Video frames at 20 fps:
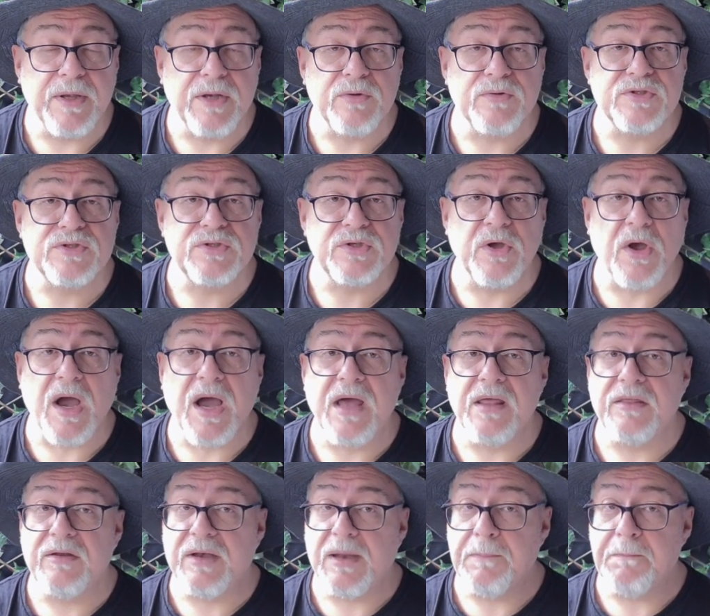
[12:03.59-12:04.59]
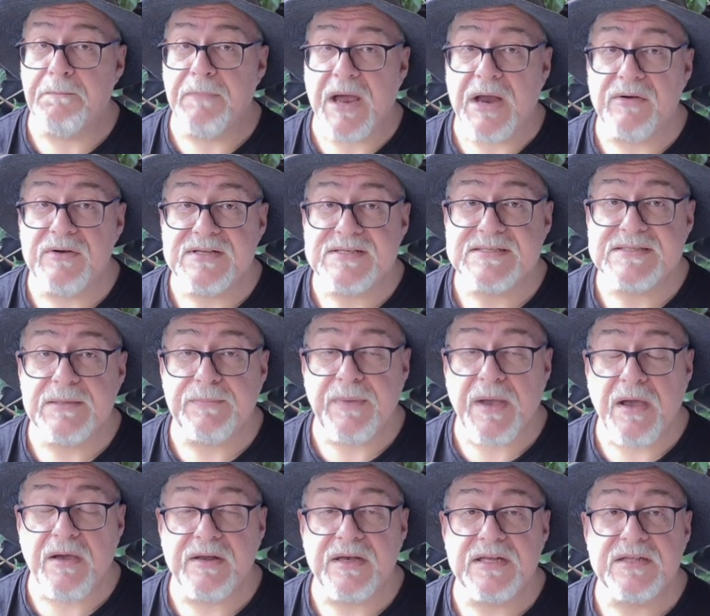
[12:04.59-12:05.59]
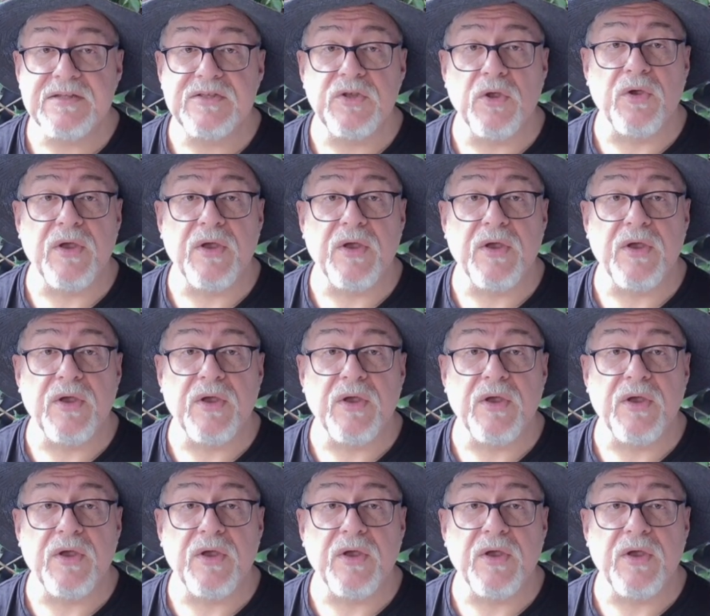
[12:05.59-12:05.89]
because you're either embarrassed about it,